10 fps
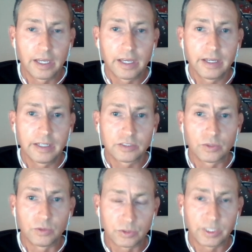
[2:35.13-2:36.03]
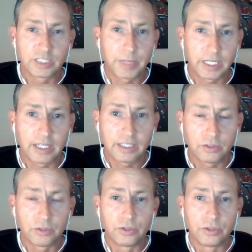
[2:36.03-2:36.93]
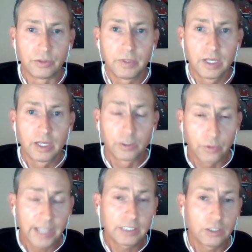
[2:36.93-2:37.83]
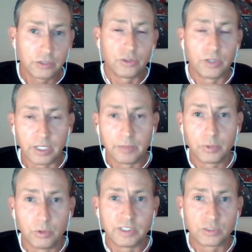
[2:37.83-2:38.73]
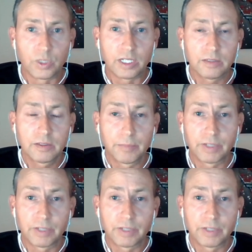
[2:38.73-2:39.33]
so we expect that to gradually to improve as well.